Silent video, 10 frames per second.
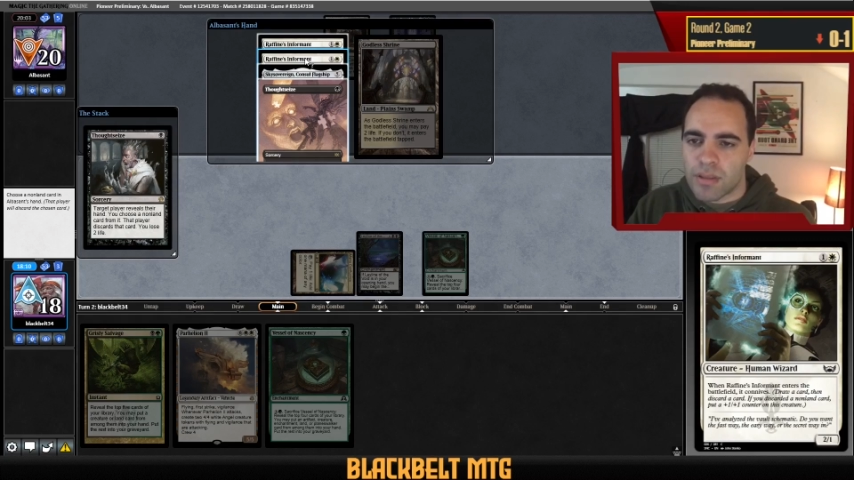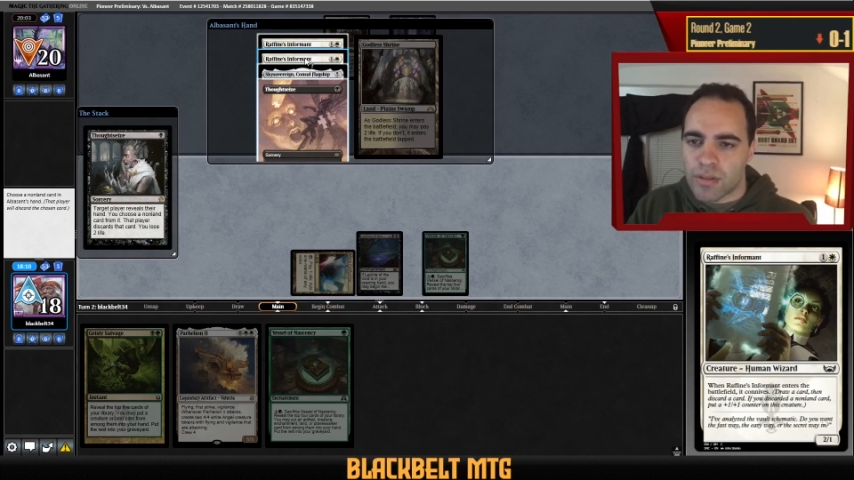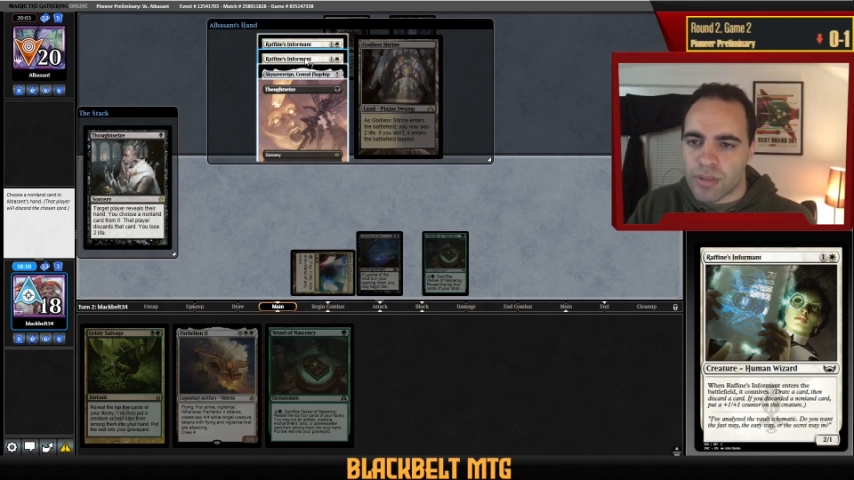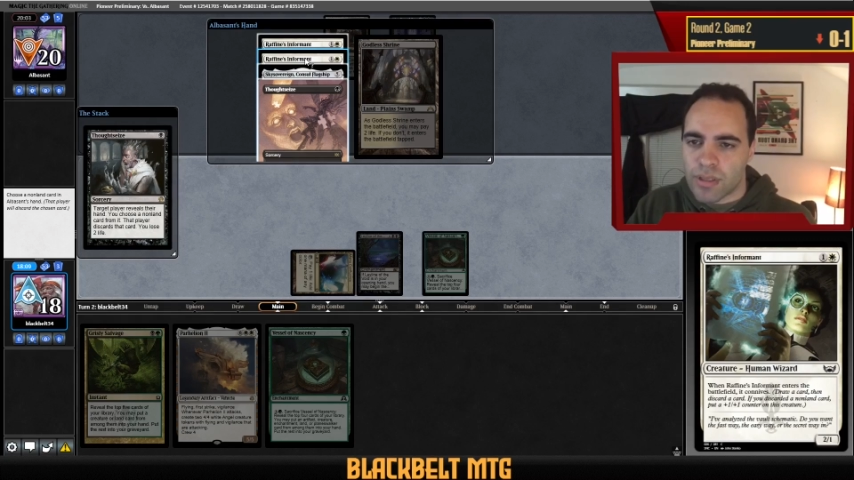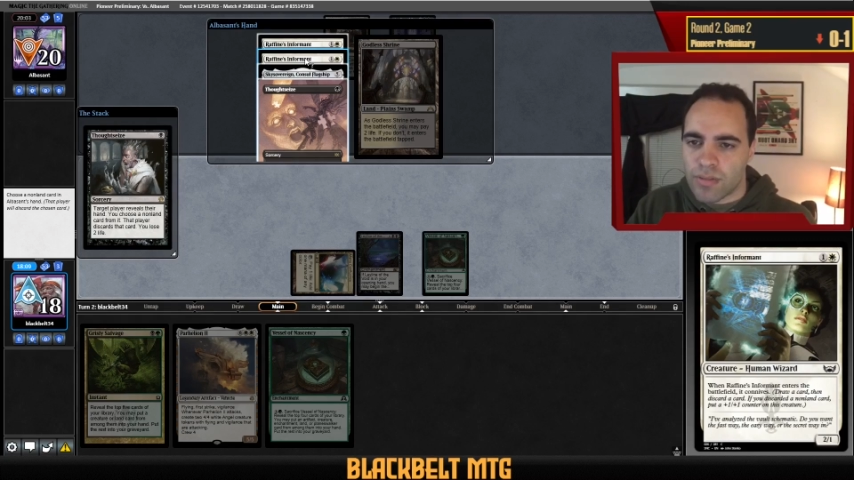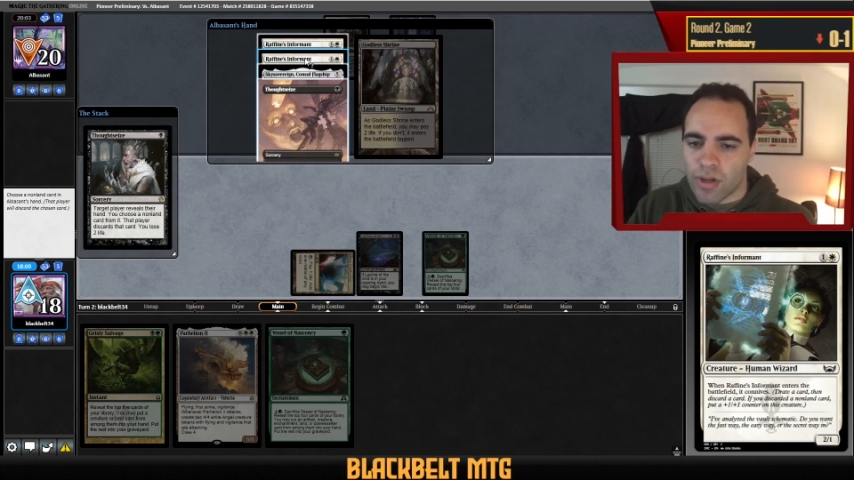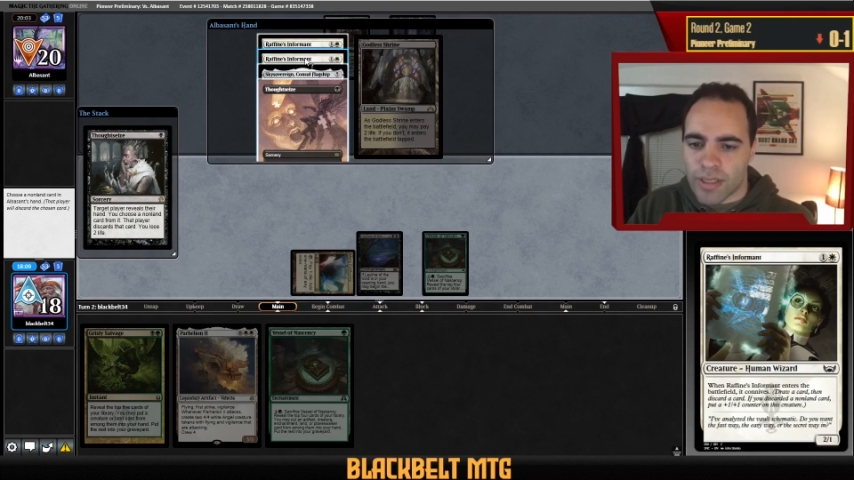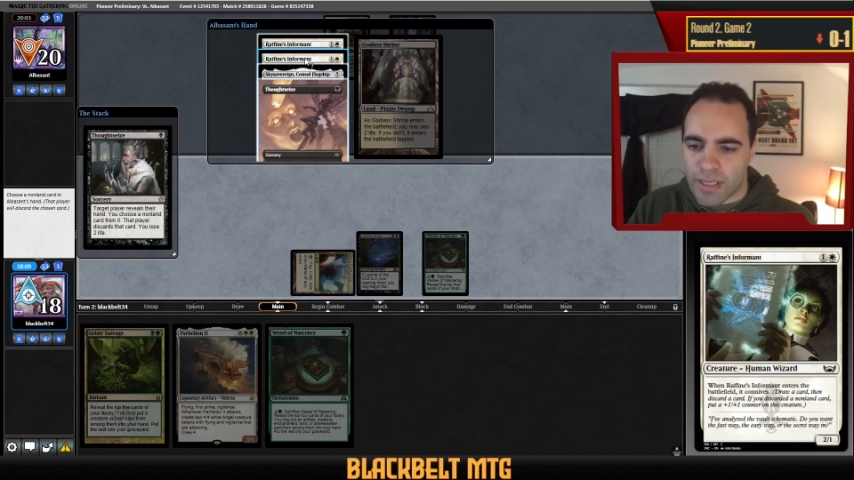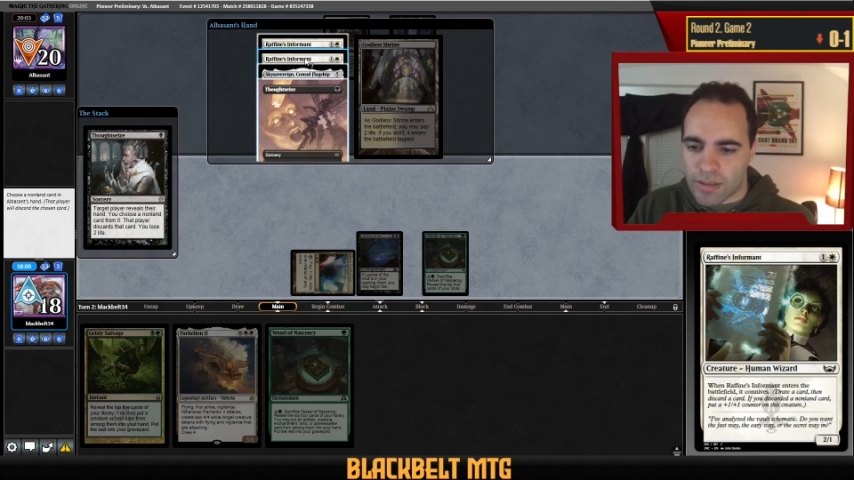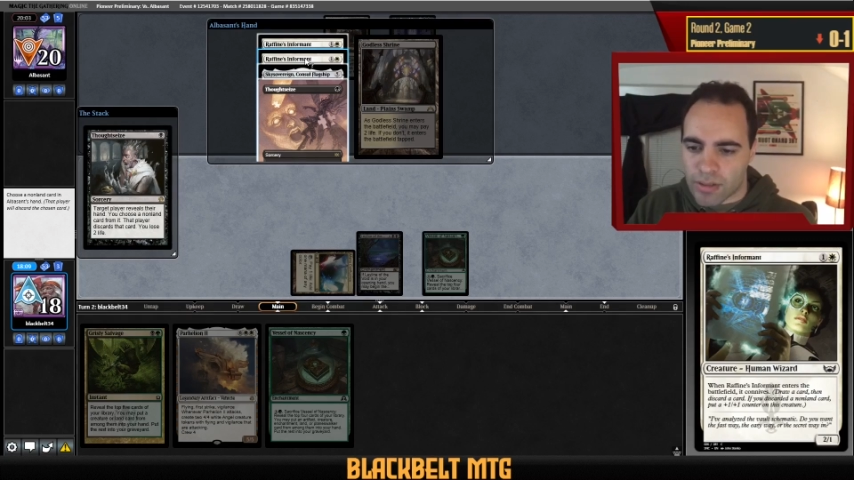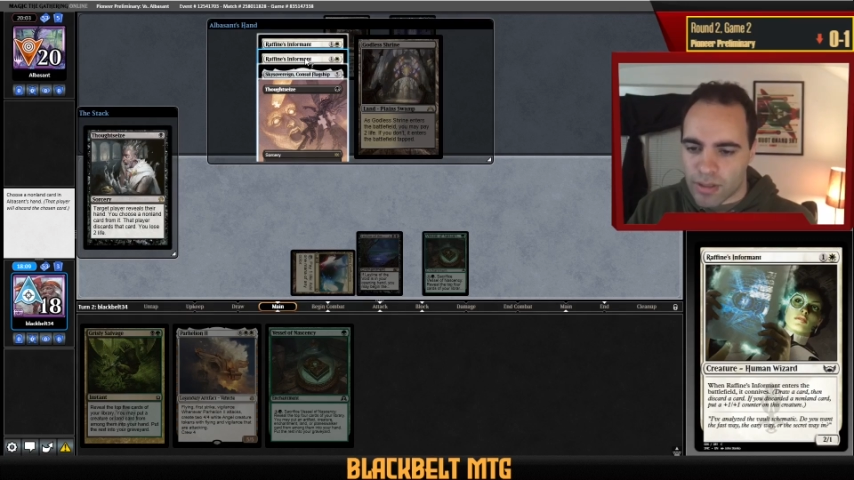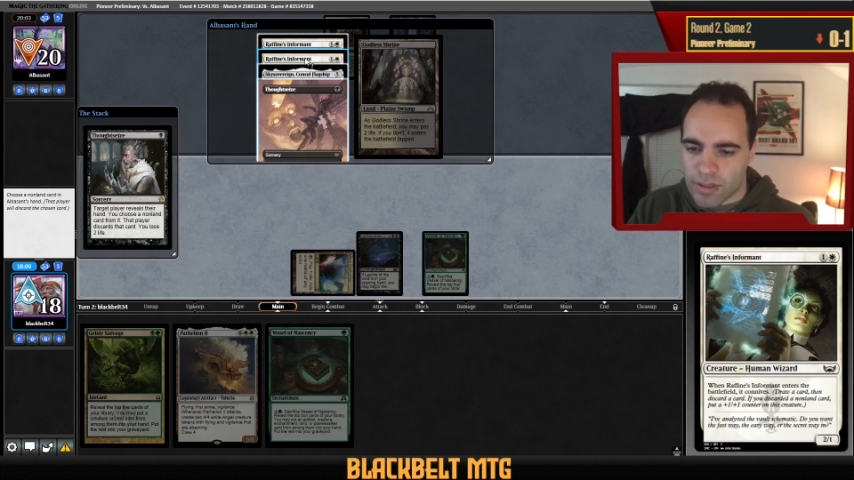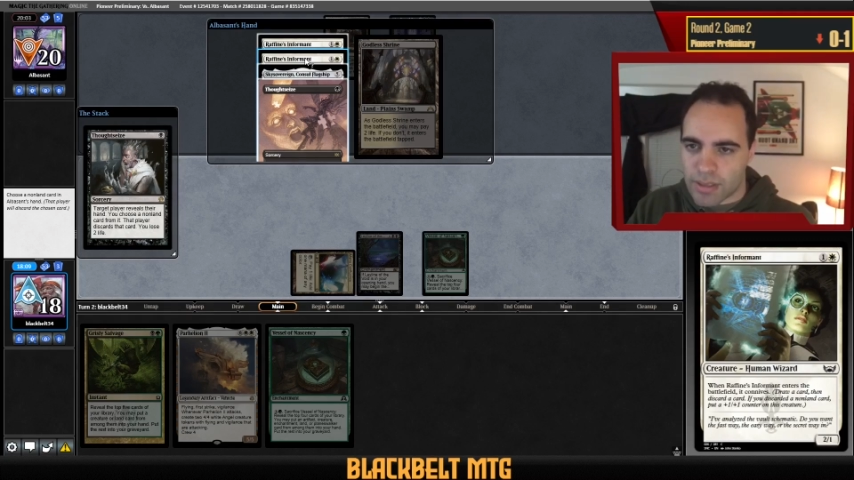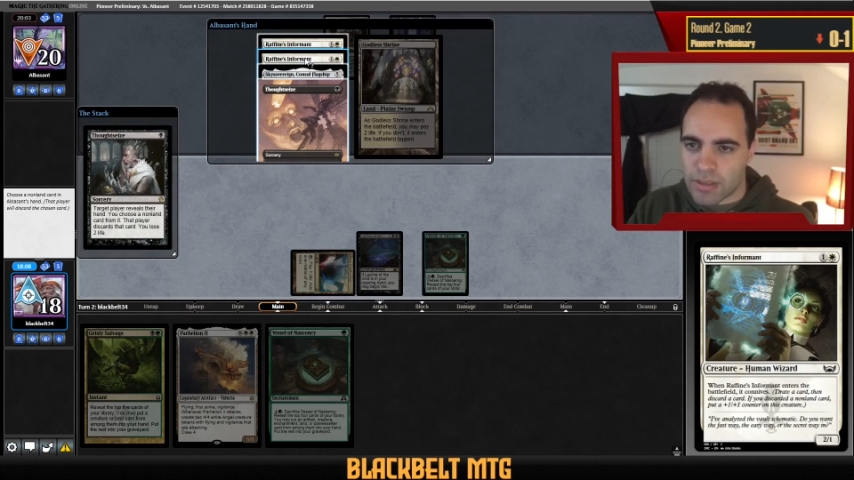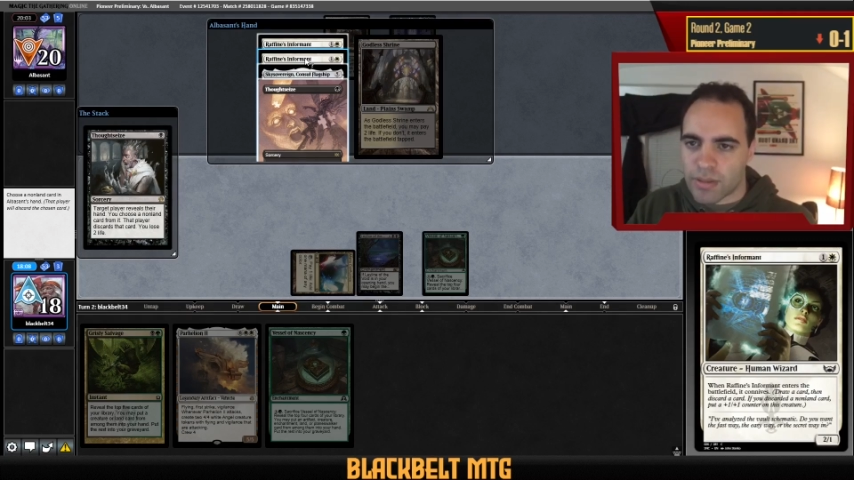do stuff, or I take his Thought
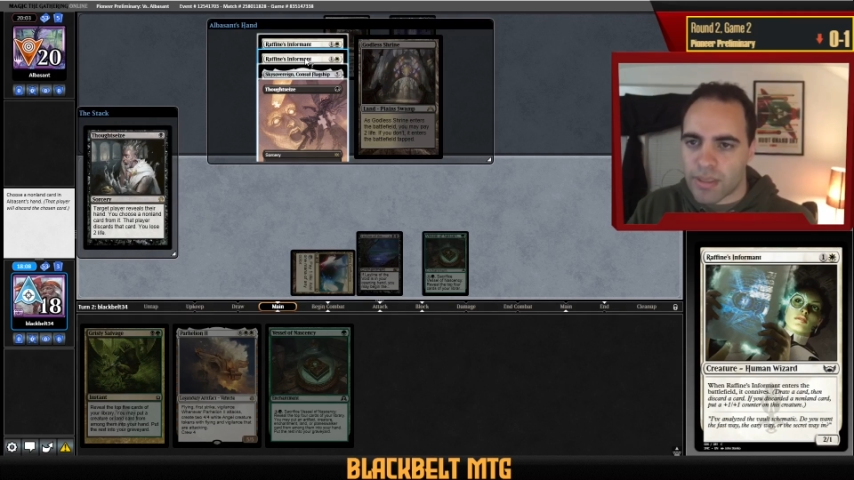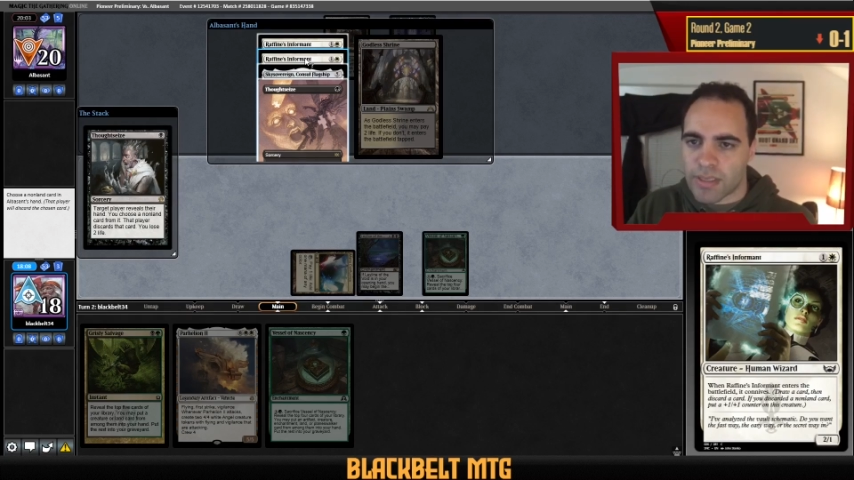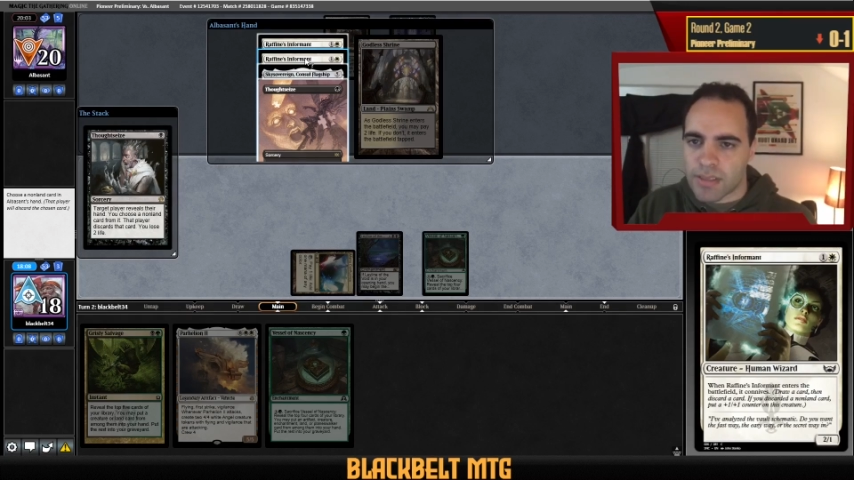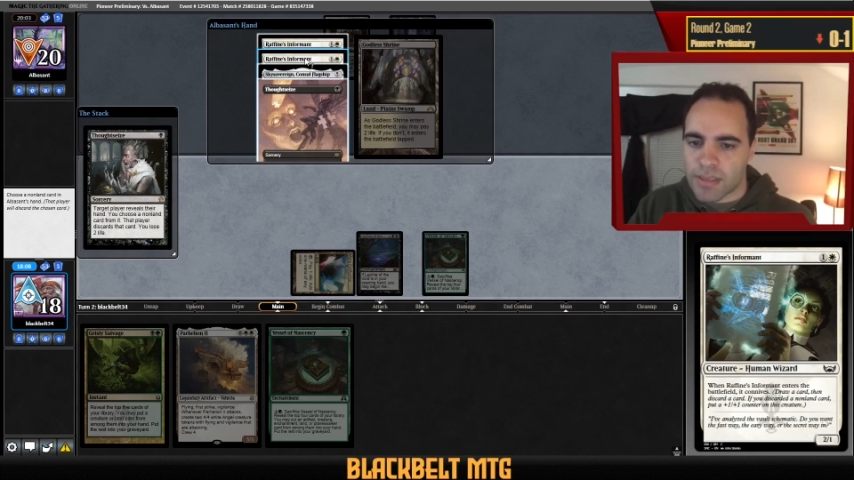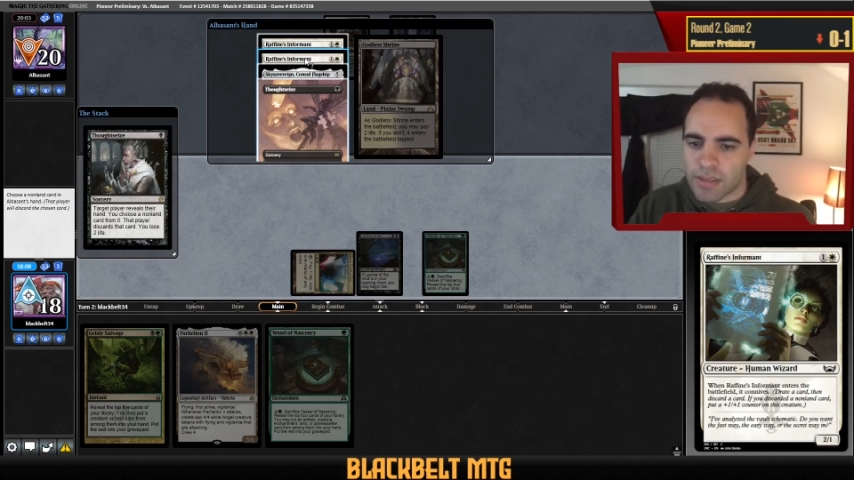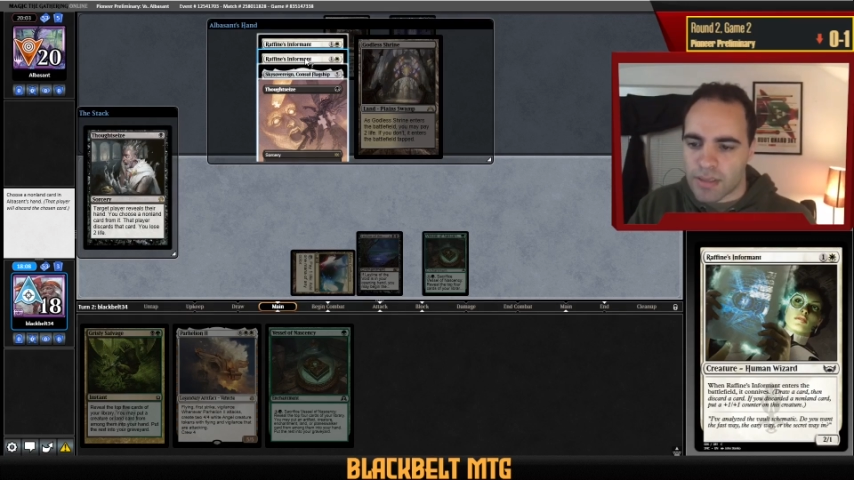Seize, so he hasn't,